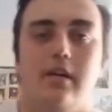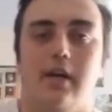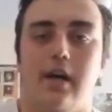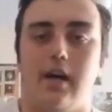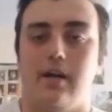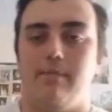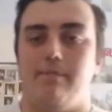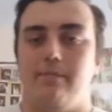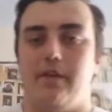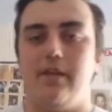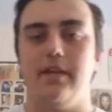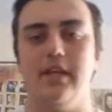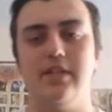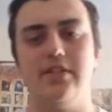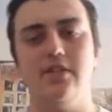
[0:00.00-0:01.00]
Um,
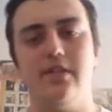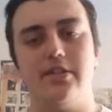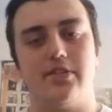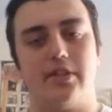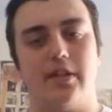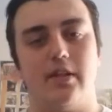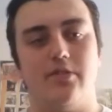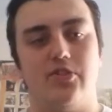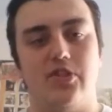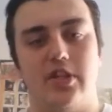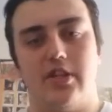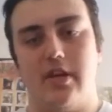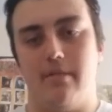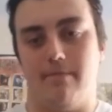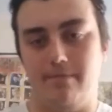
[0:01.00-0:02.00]
it's nice to kind of see
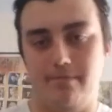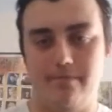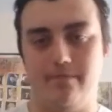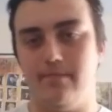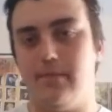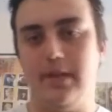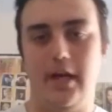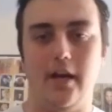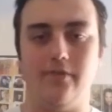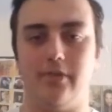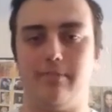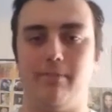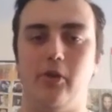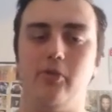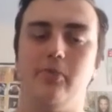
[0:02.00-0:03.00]
them have
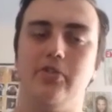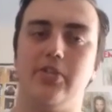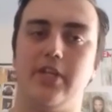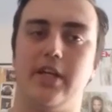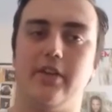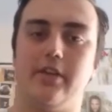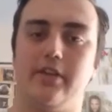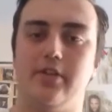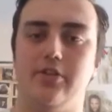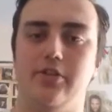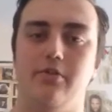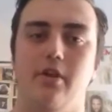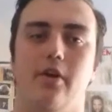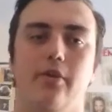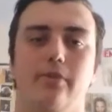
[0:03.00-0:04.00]
a moment together because
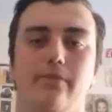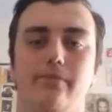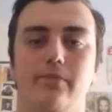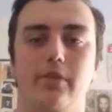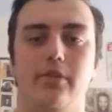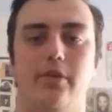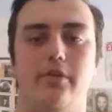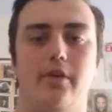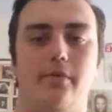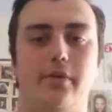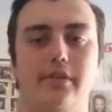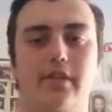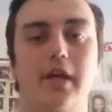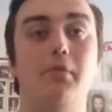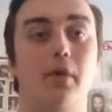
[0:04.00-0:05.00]
you know, you know they were
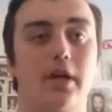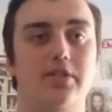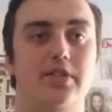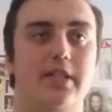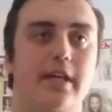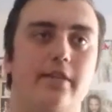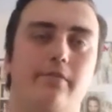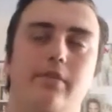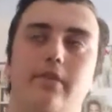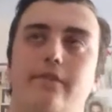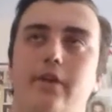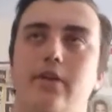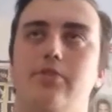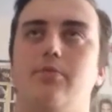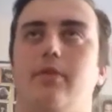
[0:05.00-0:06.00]
they were together in the
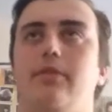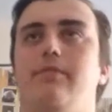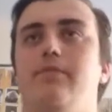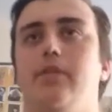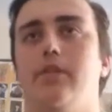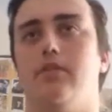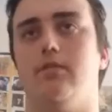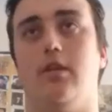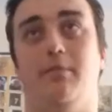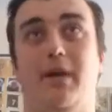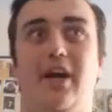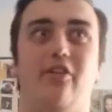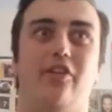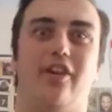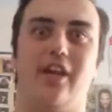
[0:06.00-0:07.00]
first one,
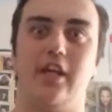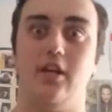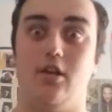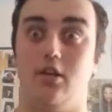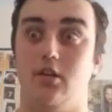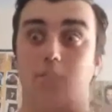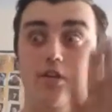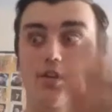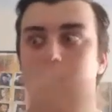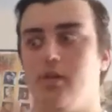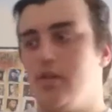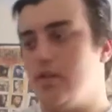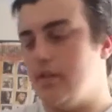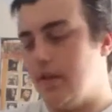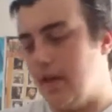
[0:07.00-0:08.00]
apparently.
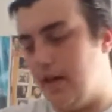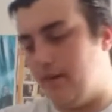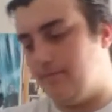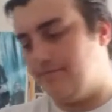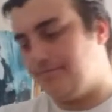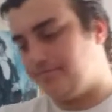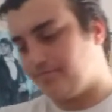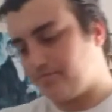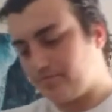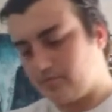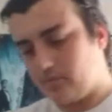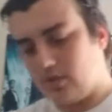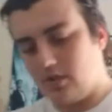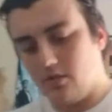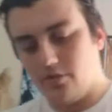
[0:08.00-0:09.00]
Um,
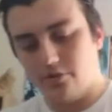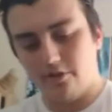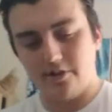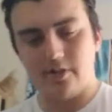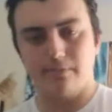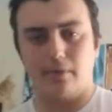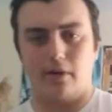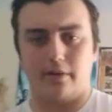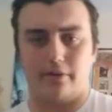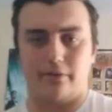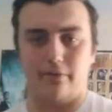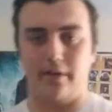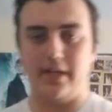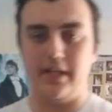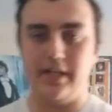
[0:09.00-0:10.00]
Jurassic Park
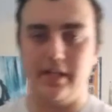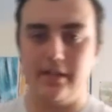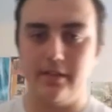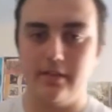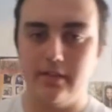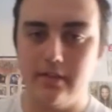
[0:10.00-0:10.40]
3.